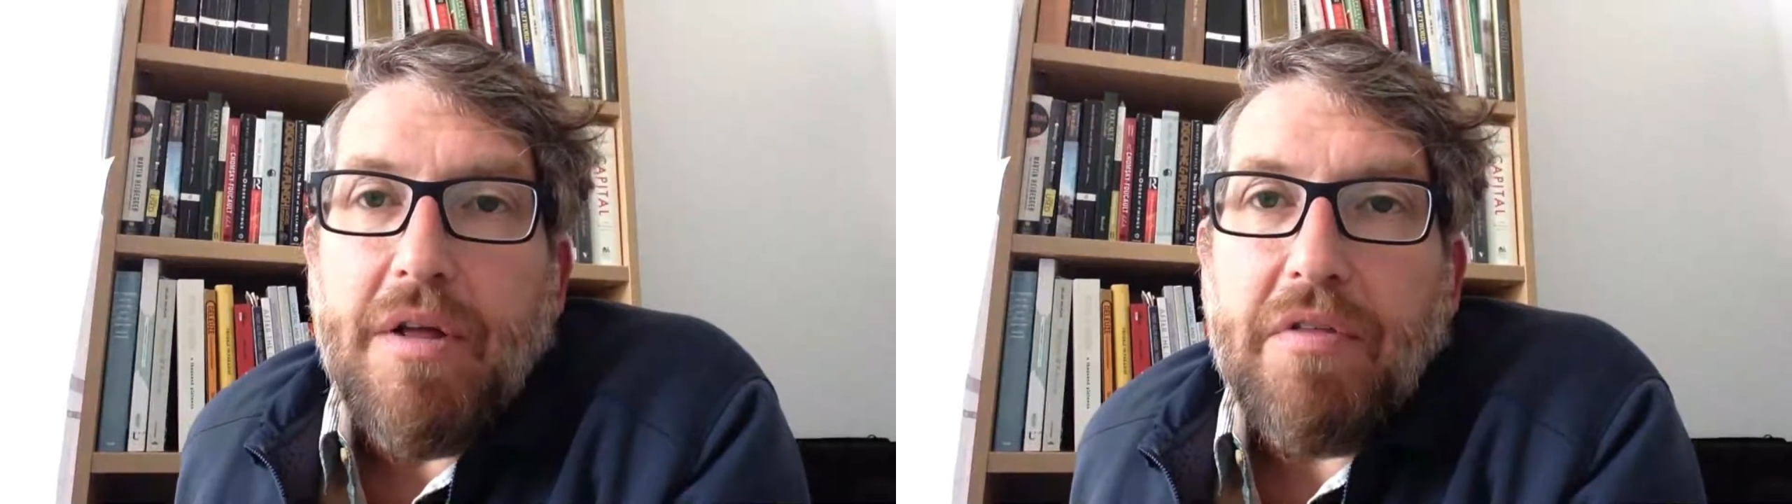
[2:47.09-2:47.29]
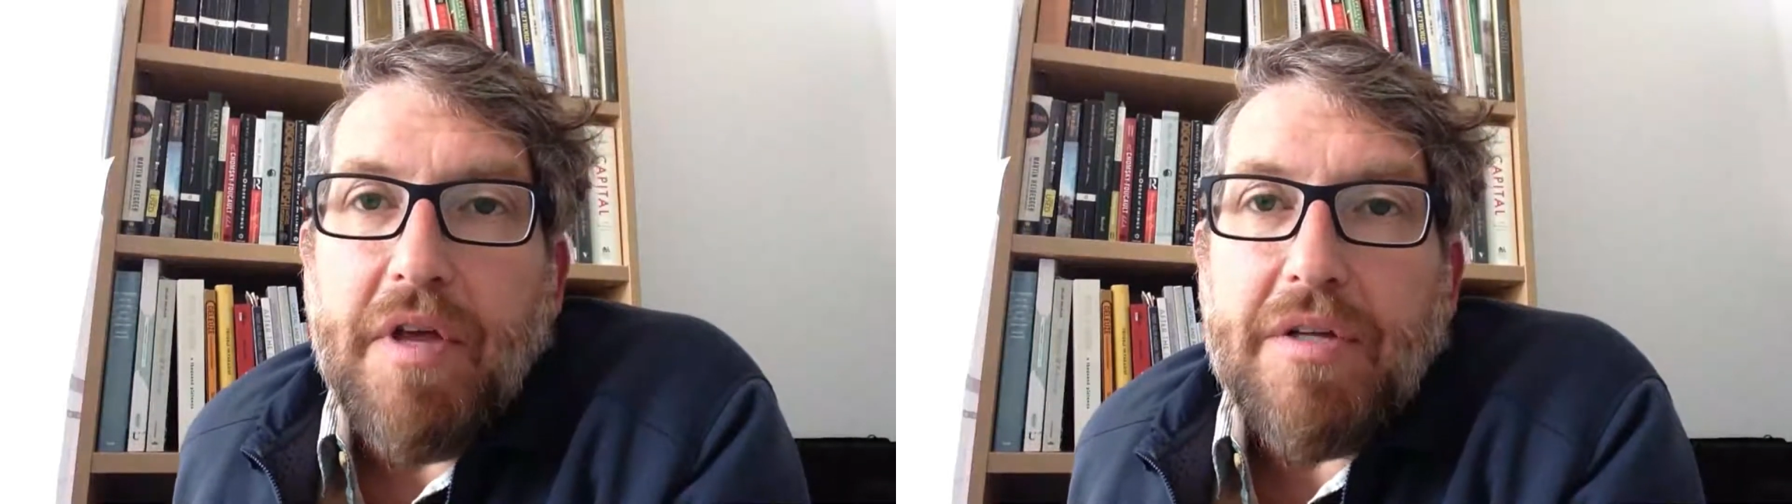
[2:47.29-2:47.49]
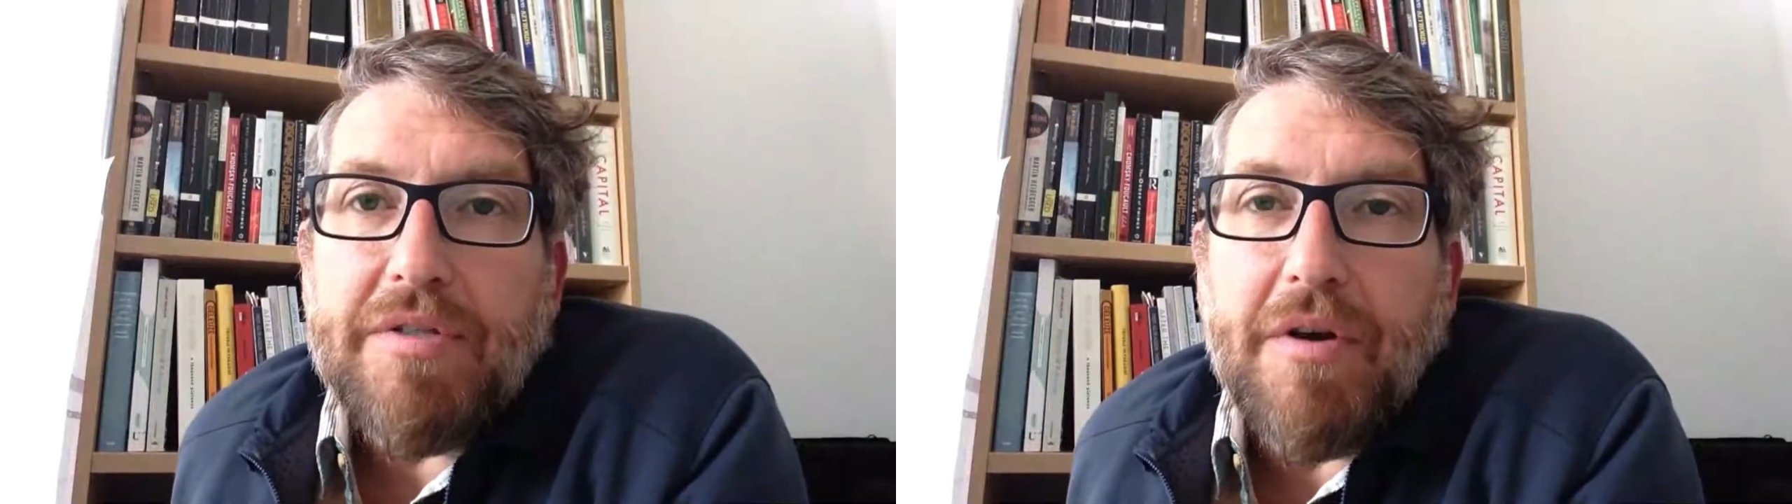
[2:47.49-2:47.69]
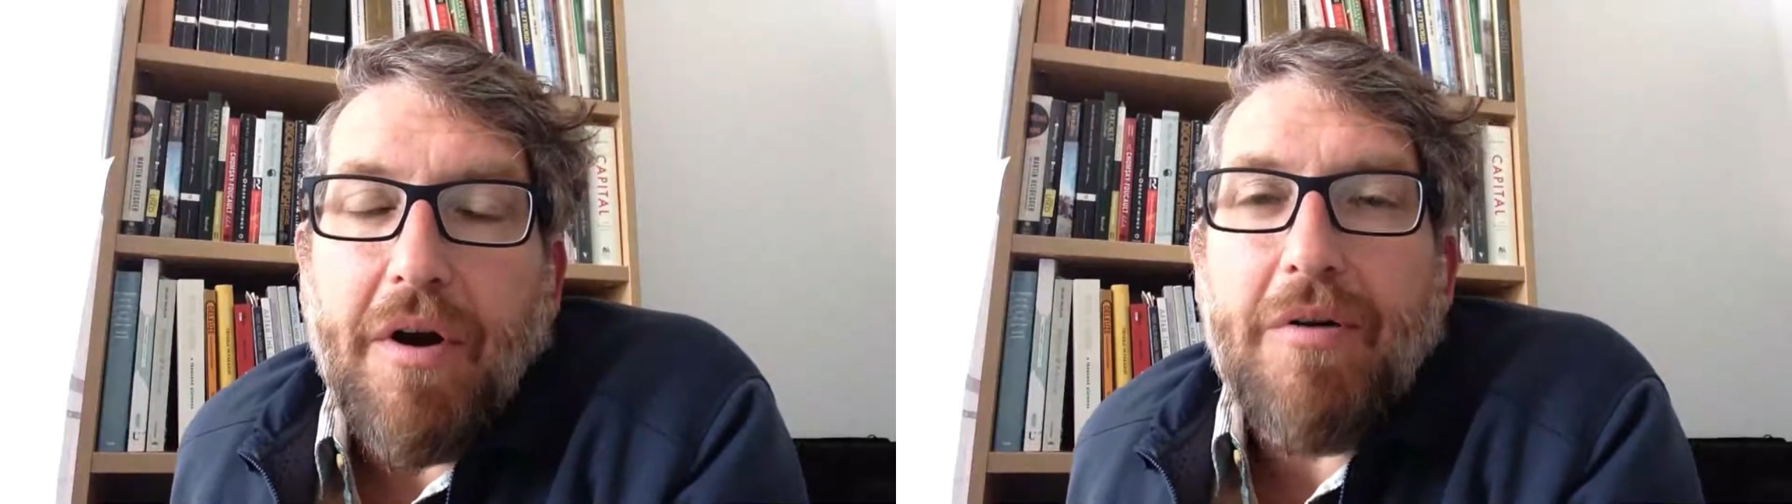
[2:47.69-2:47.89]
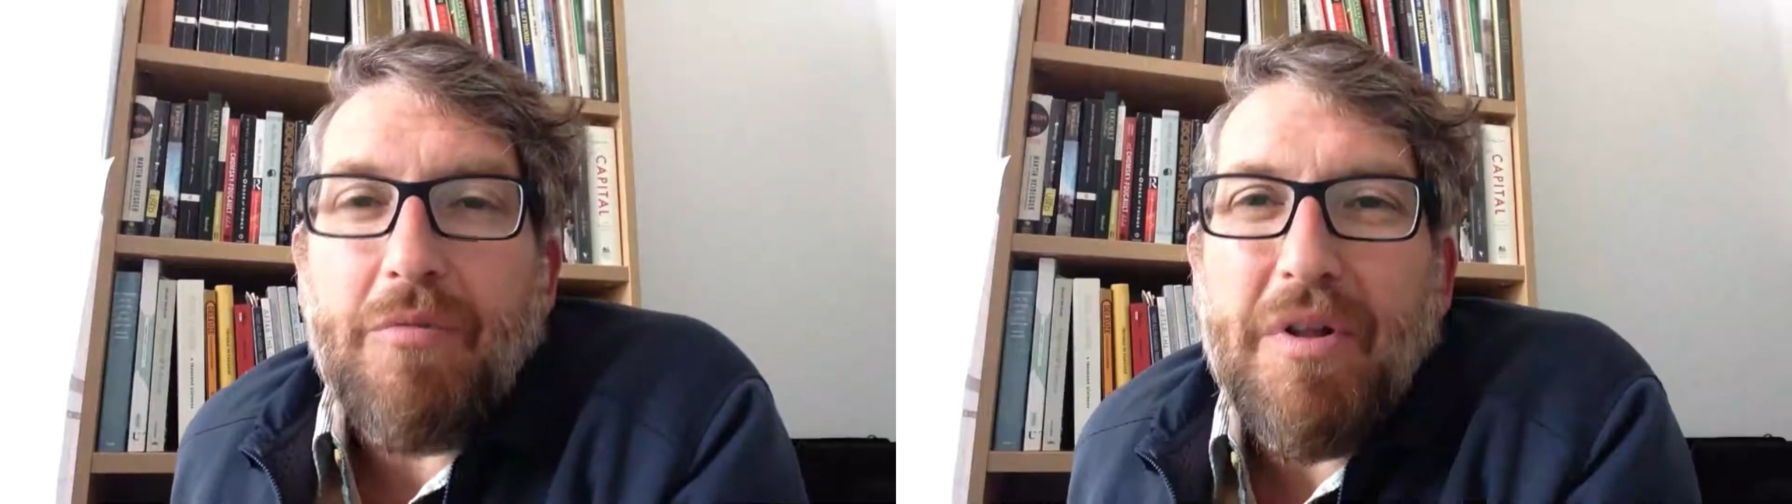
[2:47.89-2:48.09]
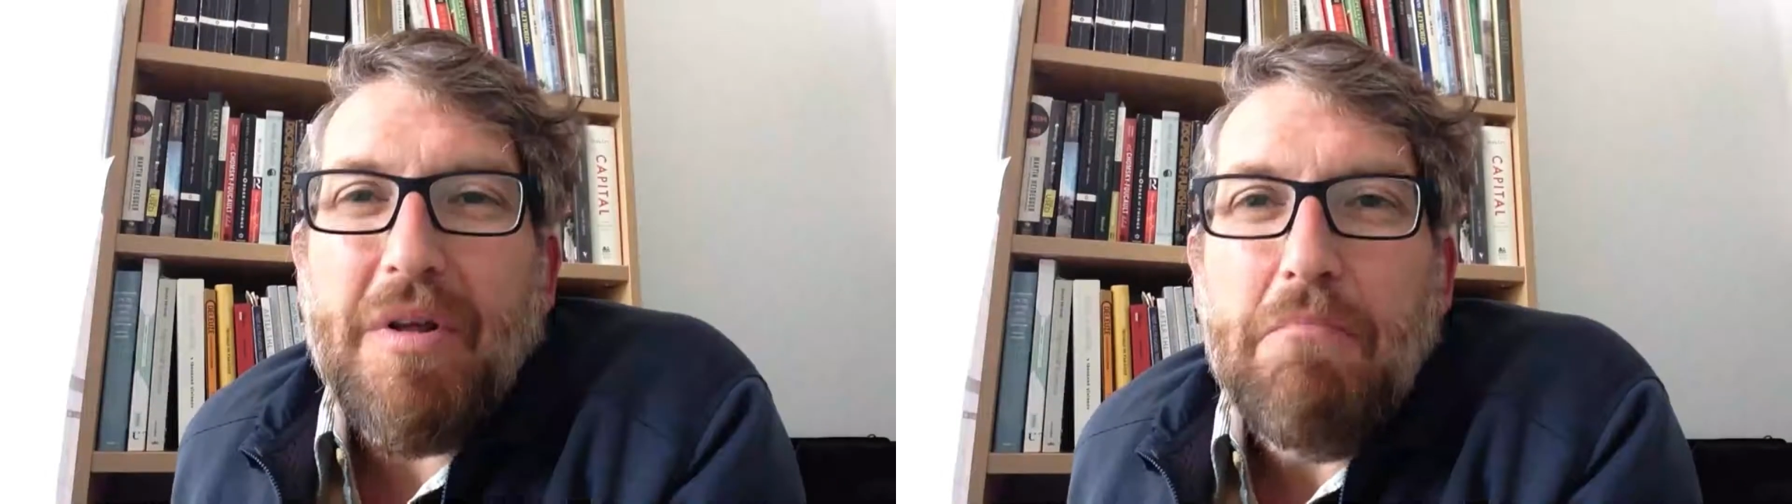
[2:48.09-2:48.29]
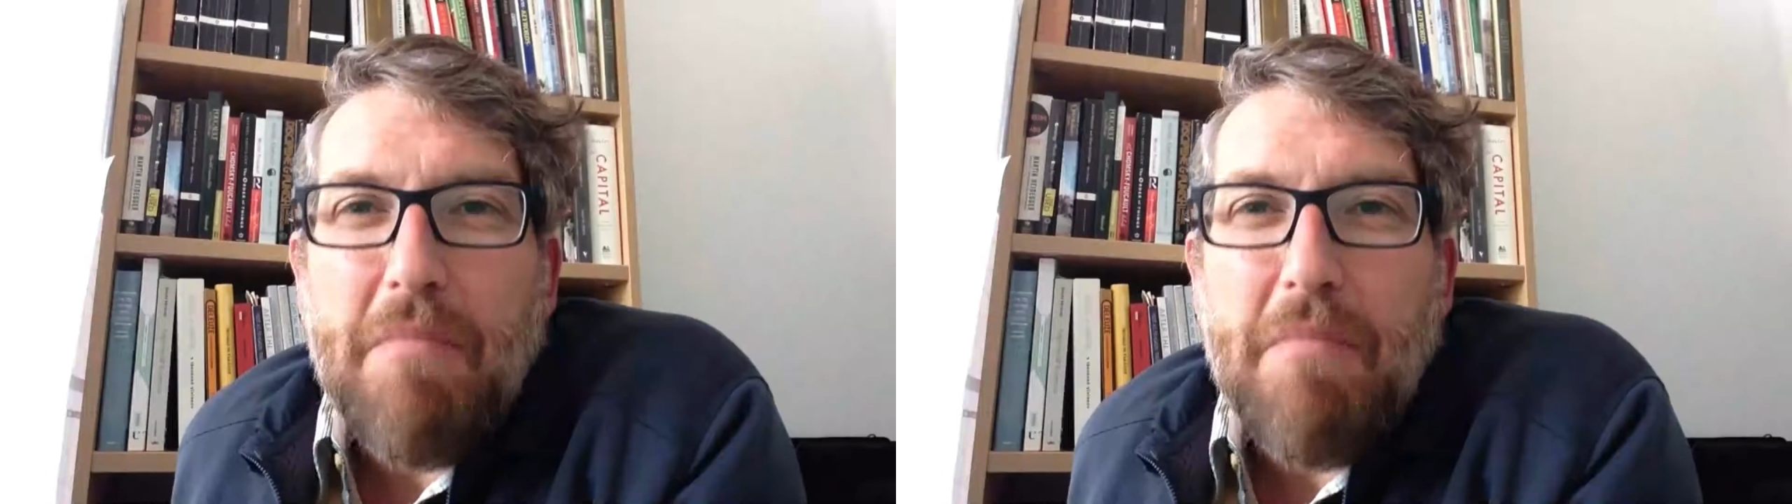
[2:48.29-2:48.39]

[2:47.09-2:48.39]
things that aren't really